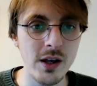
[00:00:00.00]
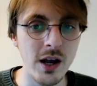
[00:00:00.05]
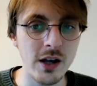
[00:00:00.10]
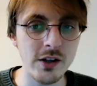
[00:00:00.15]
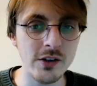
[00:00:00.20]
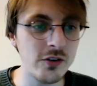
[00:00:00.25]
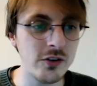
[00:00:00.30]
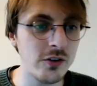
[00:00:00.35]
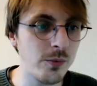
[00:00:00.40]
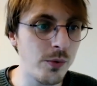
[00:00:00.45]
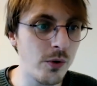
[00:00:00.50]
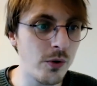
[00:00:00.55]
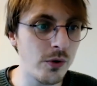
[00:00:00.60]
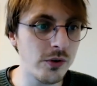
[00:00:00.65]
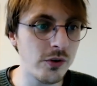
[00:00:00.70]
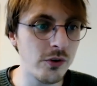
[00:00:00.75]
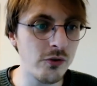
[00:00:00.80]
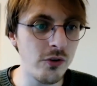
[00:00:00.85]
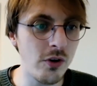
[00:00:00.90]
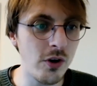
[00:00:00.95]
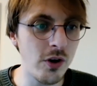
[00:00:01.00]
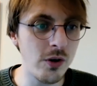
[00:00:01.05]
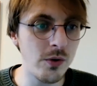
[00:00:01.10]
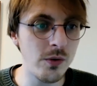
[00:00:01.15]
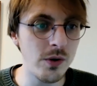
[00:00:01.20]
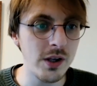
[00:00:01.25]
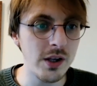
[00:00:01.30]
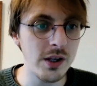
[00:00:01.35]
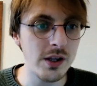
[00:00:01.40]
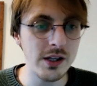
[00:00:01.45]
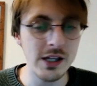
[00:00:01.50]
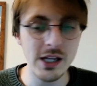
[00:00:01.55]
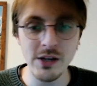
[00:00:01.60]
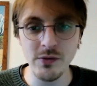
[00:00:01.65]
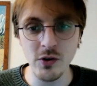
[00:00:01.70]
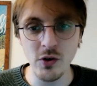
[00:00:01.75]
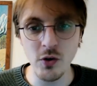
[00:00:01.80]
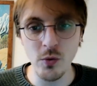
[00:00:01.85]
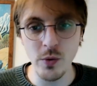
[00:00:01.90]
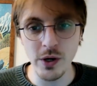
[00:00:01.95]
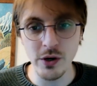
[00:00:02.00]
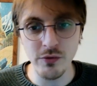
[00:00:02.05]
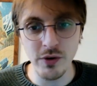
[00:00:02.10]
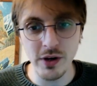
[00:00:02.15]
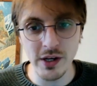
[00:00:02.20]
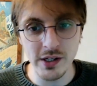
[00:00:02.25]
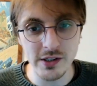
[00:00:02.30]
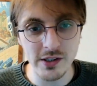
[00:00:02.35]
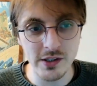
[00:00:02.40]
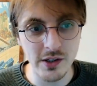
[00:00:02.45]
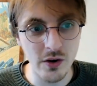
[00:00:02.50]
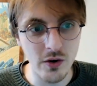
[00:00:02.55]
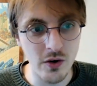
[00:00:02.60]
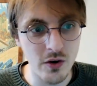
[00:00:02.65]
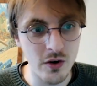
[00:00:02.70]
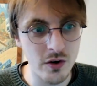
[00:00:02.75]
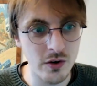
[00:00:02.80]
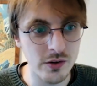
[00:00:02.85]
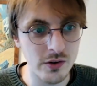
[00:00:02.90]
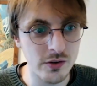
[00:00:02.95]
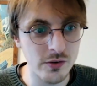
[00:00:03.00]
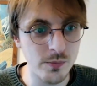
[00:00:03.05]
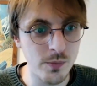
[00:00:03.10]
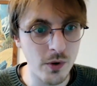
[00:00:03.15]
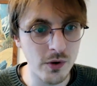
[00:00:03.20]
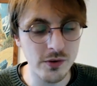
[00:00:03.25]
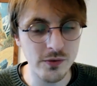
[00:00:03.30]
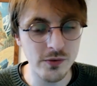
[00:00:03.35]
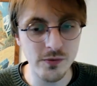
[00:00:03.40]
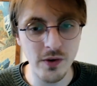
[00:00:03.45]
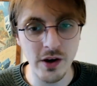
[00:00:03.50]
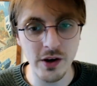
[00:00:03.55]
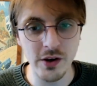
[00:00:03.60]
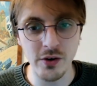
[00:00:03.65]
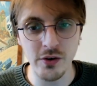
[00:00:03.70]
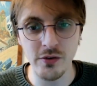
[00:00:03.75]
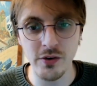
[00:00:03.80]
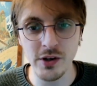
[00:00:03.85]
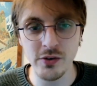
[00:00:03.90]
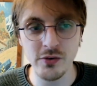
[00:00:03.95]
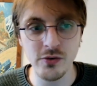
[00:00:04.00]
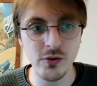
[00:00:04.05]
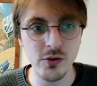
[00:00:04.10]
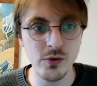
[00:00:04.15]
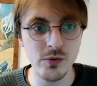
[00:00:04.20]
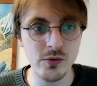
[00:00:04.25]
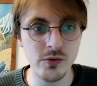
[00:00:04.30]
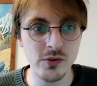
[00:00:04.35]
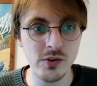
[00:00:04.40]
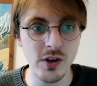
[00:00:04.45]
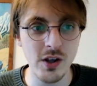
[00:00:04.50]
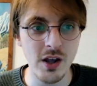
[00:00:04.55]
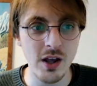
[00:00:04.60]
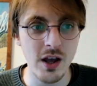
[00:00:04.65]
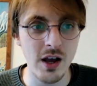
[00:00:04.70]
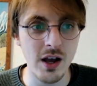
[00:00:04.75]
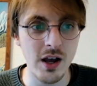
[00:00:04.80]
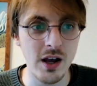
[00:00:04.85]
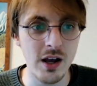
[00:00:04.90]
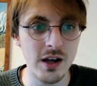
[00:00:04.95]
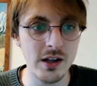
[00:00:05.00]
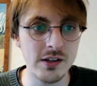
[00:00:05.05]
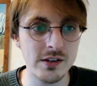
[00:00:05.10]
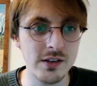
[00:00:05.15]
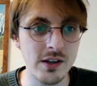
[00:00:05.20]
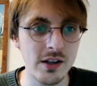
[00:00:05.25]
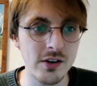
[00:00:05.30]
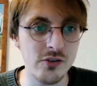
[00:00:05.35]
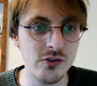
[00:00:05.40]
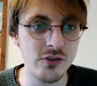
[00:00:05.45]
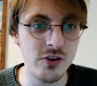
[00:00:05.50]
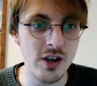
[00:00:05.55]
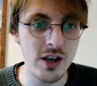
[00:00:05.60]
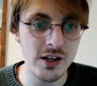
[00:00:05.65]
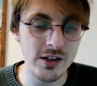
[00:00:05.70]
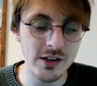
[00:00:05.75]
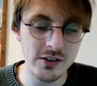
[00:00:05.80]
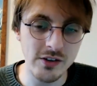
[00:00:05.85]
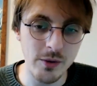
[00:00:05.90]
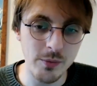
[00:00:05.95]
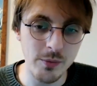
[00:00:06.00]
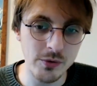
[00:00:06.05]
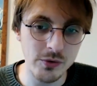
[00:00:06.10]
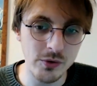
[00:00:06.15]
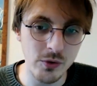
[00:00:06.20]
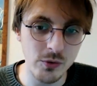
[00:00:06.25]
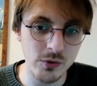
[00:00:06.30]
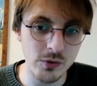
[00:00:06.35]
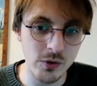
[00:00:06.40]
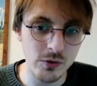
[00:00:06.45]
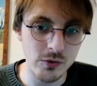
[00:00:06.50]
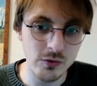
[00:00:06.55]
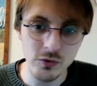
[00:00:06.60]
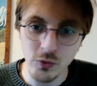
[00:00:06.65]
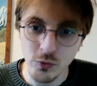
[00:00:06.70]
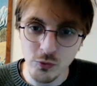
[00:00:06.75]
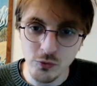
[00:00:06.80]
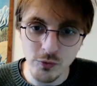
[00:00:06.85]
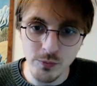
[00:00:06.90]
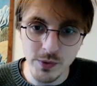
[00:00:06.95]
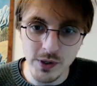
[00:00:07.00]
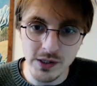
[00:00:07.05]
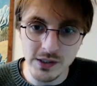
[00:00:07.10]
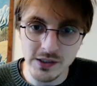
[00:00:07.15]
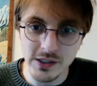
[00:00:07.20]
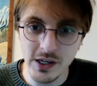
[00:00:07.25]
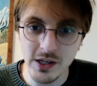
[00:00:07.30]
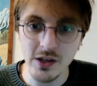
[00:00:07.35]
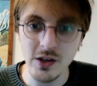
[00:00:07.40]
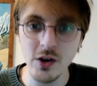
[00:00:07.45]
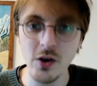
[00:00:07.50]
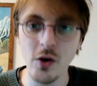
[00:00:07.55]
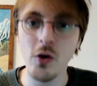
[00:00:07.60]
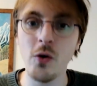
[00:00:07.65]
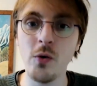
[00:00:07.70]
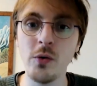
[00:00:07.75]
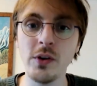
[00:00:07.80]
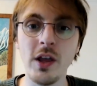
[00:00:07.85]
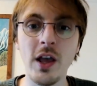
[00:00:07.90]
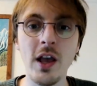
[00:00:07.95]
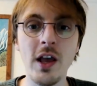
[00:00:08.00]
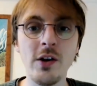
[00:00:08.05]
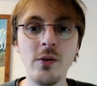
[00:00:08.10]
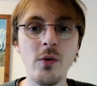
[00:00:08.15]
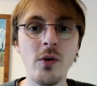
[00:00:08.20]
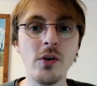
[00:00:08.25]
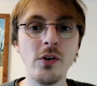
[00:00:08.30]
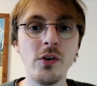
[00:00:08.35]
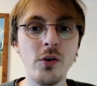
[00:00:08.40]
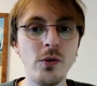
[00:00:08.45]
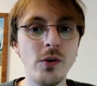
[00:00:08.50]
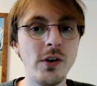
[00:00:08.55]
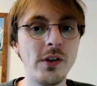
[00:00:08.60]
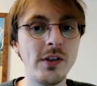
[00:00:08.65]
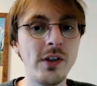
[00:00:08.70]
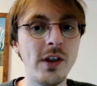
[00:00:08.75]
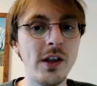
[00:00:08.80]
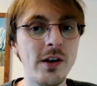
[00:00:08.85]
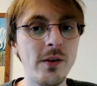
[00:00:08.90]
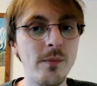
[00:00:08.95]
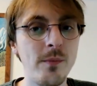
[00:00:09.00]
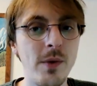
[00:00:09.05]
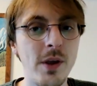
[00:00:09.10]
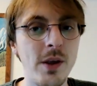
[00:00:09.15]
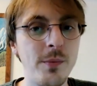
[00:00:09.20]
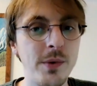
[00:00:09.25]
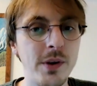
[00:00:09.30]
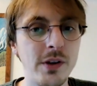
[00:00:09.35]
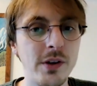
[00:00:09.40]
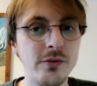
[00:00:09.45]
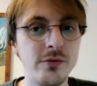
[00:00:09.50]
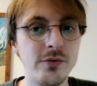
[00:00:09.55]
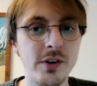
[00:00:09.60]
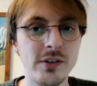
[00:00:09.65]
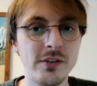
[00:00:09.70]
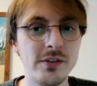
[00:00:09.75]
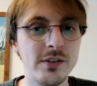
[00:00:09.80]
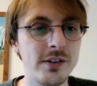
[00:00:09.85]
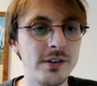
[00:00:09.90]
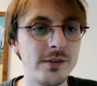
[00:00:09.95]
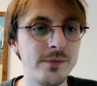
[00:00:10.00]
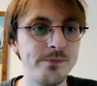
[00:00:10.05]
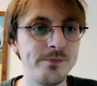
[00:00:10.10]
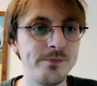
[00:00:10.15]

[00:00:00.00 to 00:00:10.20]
And to support the show, leave a quick rating on Spotify or iTunes and share this episode on social media or with anyone who you think may be interested.